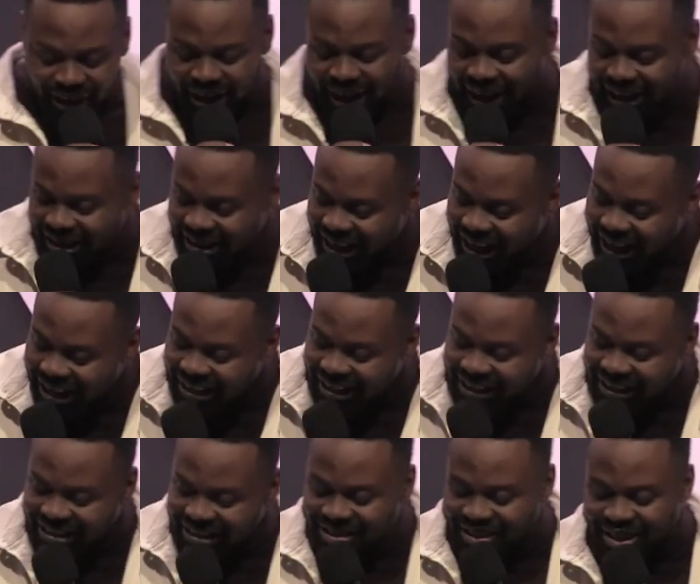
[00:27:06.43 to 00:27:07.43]
and that
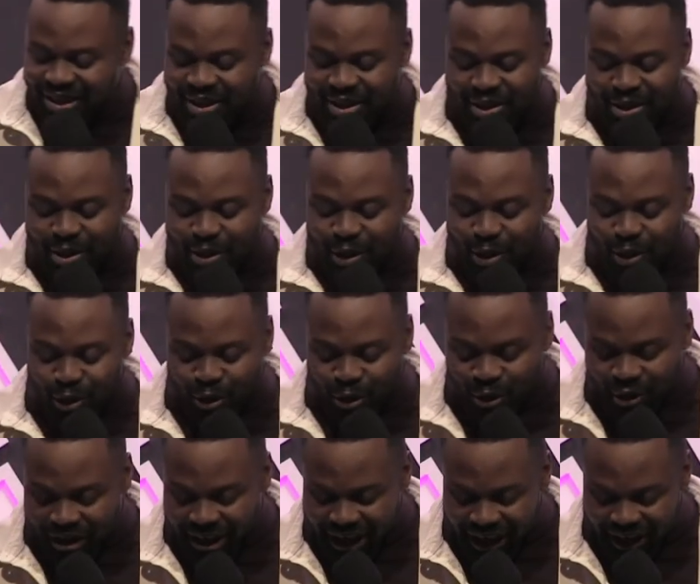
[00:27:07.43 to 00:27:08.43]
is the
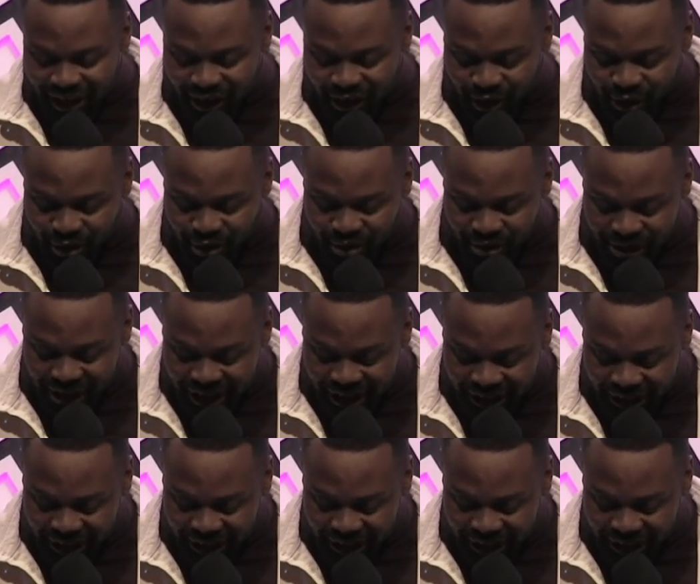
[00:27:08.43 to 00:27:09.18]
Lord. Hallelujah.